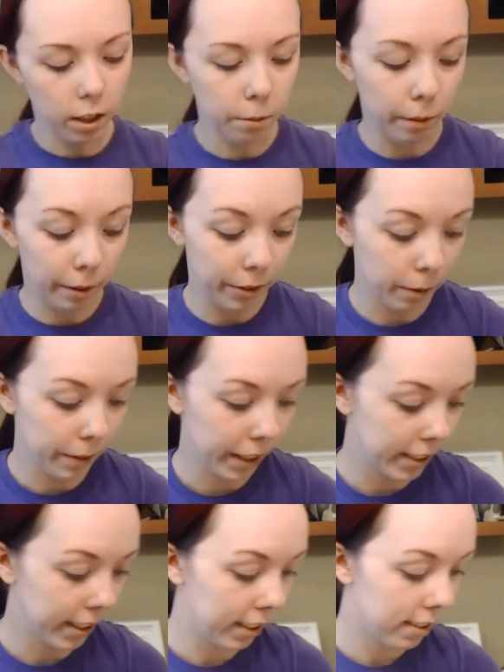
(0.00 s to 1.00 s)
if that
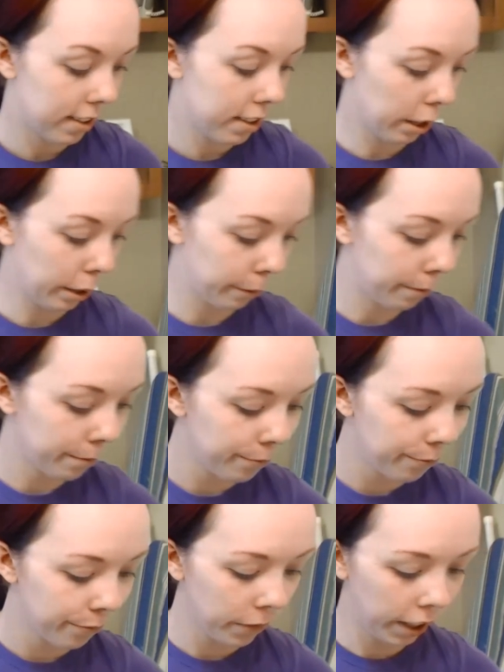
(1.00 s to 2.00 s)
makes sense. So
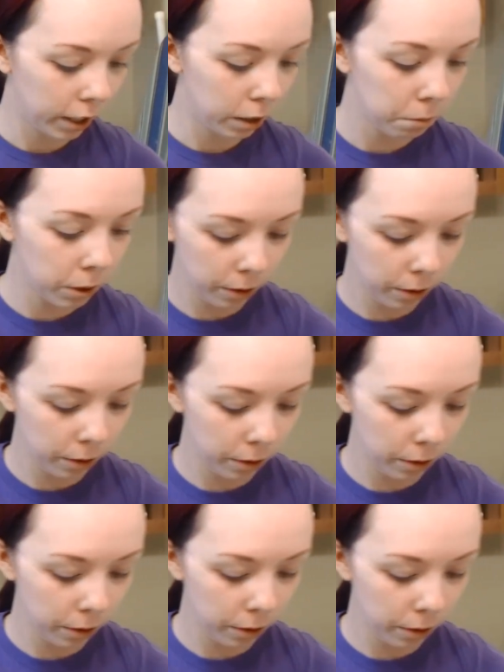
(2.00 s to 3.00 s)
I am going
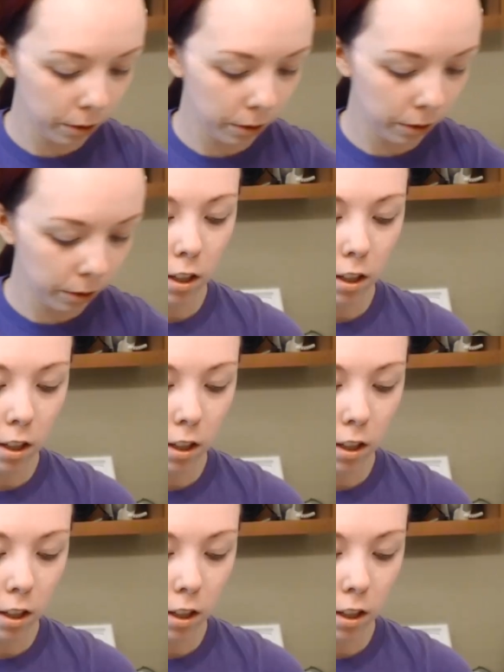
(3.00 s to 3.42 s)
to use